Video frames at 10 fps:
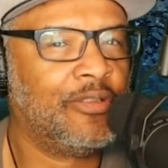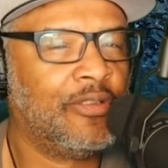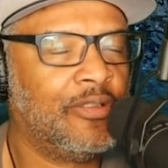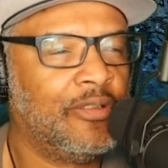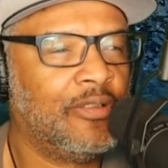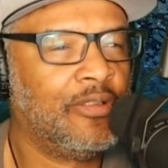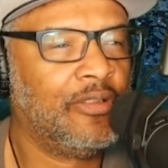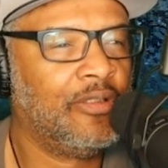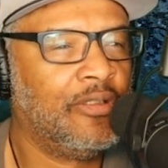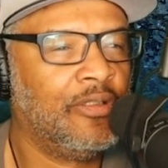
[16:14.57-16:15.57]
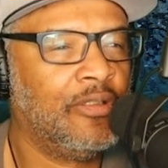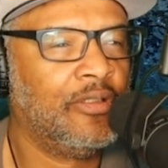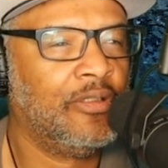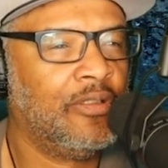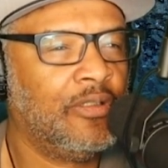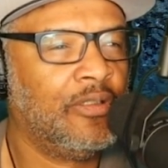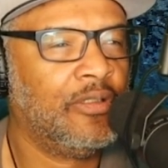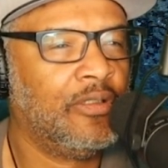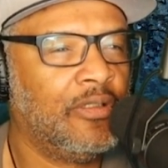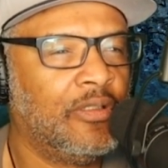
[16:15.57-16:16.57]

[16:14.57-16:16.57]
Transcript: (silence)